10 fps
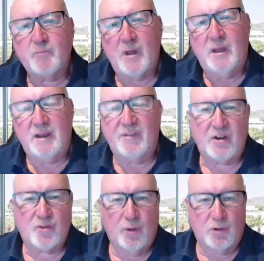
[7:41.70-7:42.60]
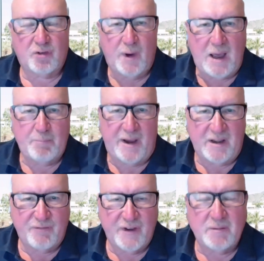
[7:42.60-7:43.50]
Now, that's all to our
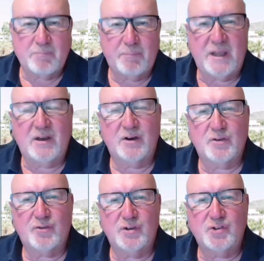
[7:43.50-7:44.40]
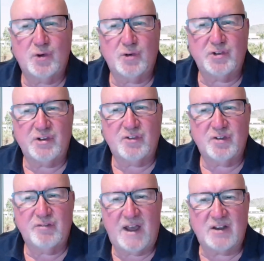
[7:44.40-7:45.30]
benefit, because the Georgians
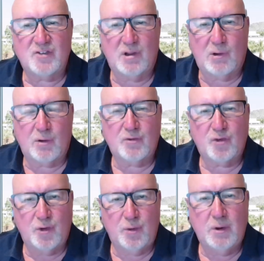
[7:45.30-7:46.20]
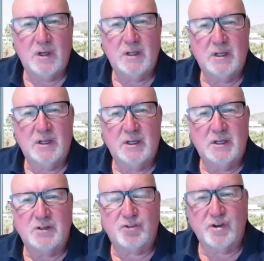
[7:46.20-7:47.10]
have had to look to
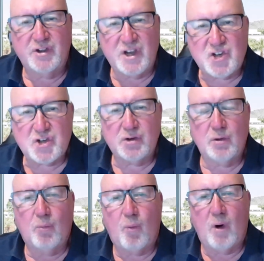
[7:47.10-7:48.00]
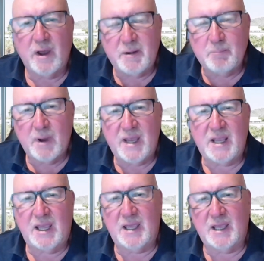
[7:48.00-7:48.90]
traditional
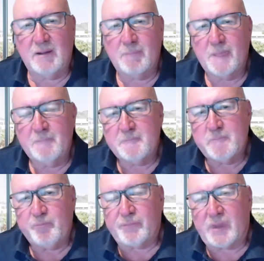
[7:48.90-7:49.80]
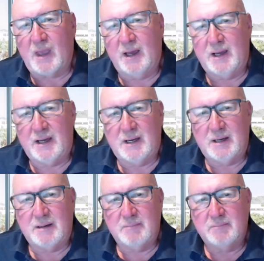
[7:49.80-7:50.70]
winemaking,
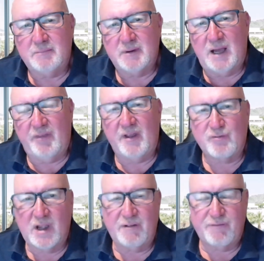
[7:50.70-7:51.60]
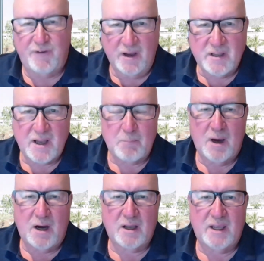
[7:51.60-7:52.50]
and they're really finding
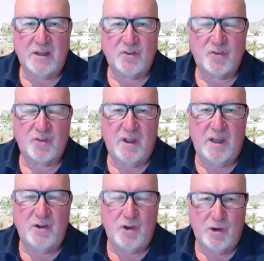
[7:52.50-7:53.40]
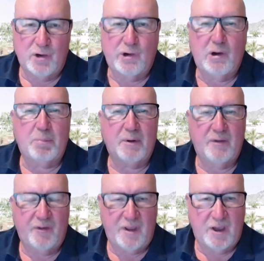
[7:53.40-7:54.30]
markets in Europe
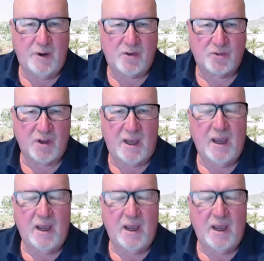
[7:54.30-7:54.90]
and the USA.